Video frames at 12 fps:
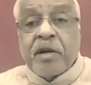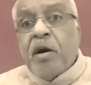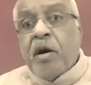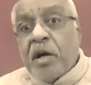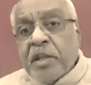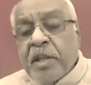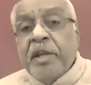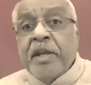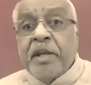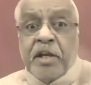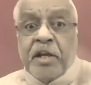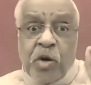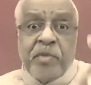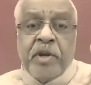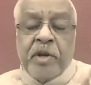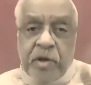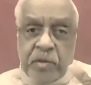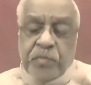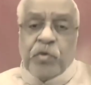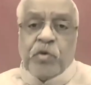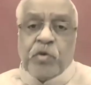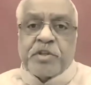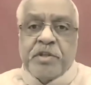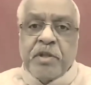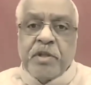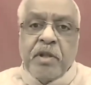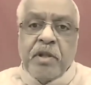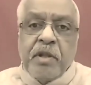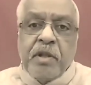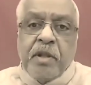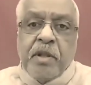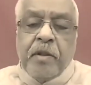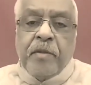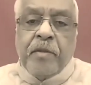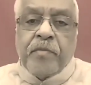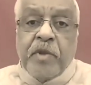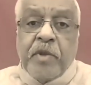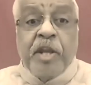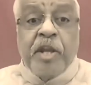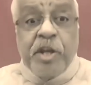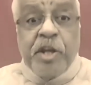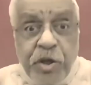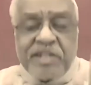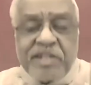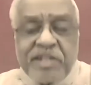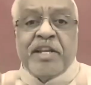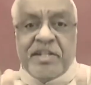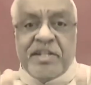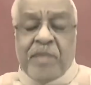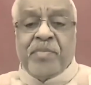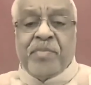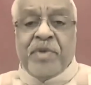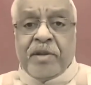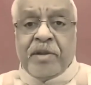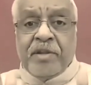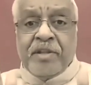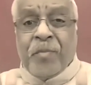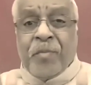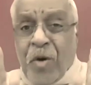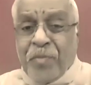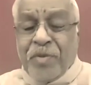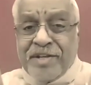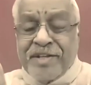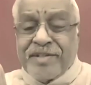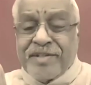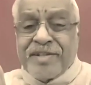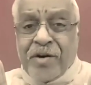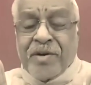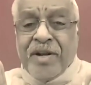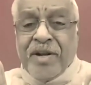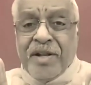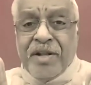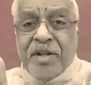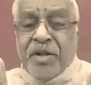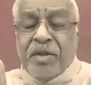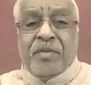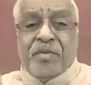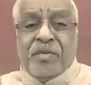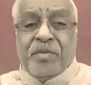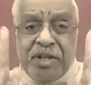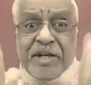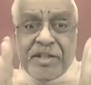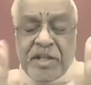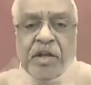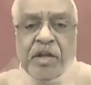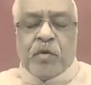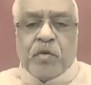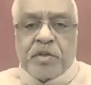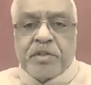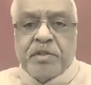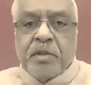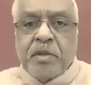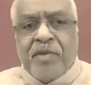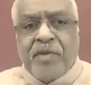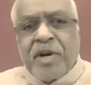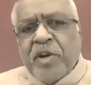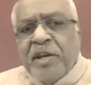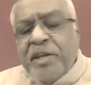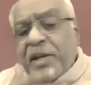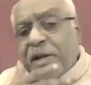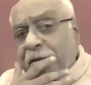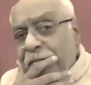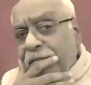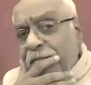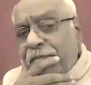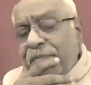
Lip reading: on authentic government reports. In USA, it is happening. The population is around 33 crores. What about India?